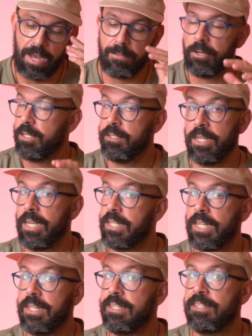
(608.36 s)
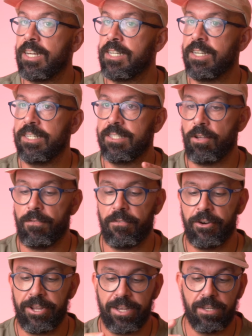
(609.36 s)
I'm not saying that this liner is
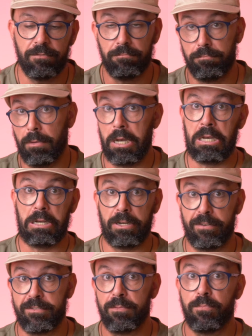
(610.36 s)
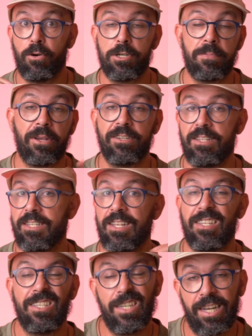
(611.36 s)
offering a lot of support because, as I
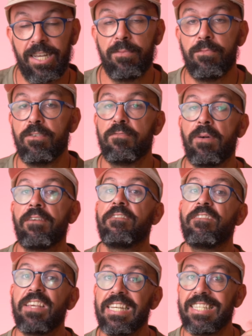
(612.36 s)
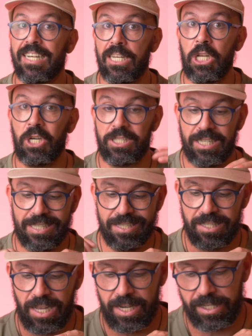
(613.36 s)
said, I can move my feet a lot
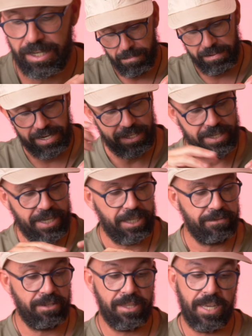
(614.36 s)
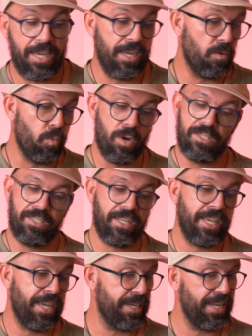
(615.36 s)
inside. But at the end of the day, once
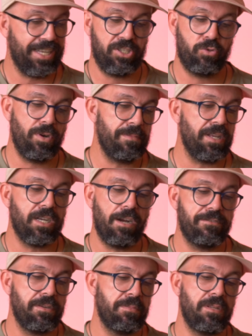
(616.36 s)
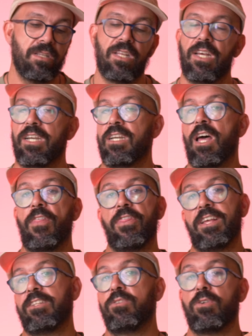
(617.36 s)
again, extremely comfortable,
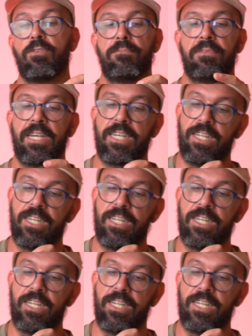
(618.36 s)
nothing to complain